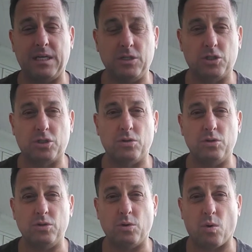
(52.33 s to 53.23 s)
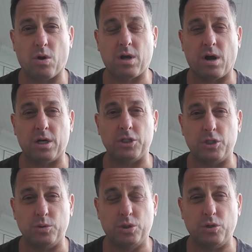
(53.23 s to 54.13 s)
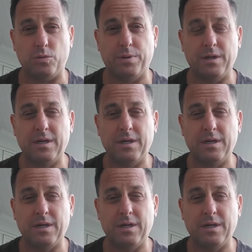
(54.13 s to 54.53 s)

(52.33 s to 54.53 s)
Eastern New York on YouTube.